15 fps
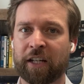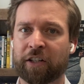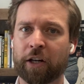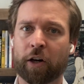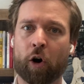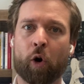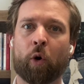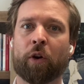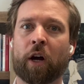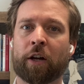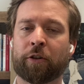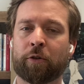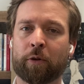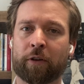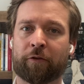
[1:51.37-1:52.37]
going to hold
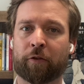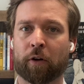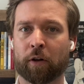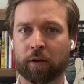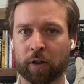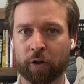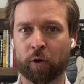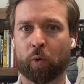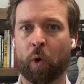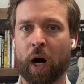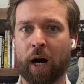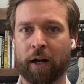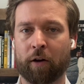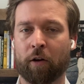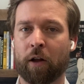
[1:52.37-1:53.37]
on to it for a little
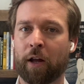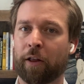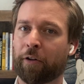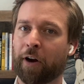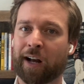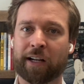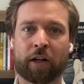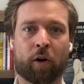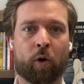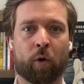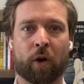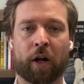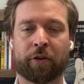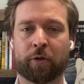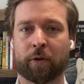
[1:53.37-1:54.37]
while. They're not going to
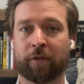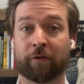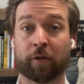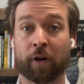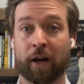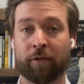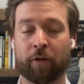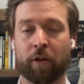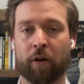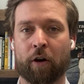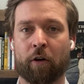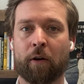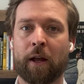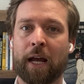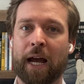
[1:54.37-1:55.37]
hold on to it forever,
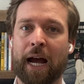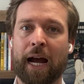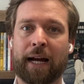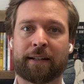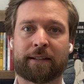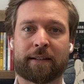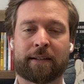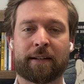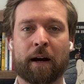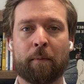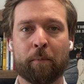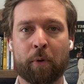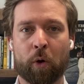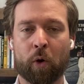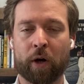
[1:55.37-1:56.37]
though. At
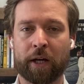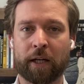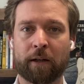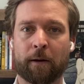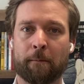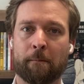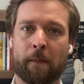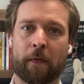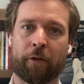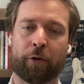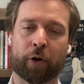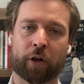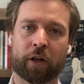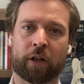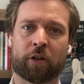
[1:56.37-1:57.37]
some point,
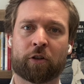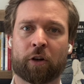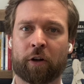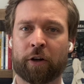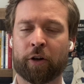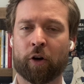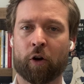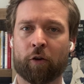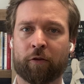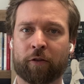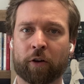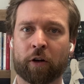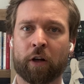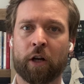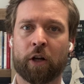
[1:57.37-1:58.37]
they're going to turn it
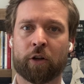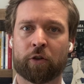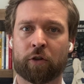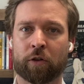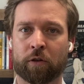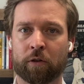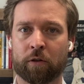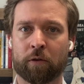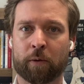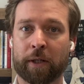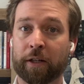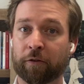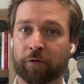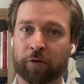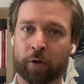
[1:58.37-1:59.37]
over to,
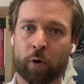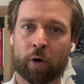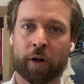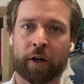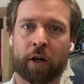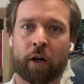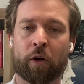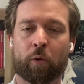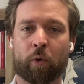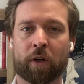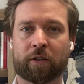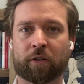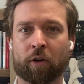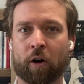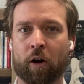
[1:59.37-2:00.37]
in Florida,
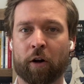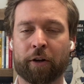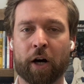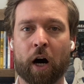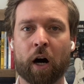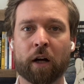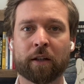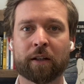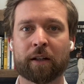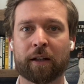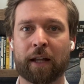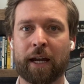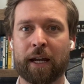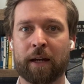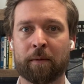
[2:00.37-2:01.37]
what's called
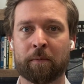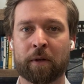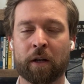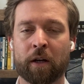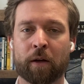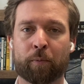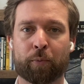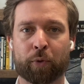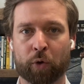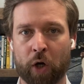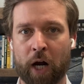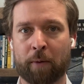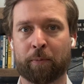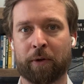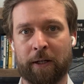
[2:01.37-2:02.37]
unclaimed
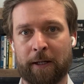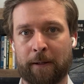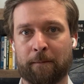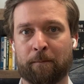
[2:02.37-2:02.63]
property.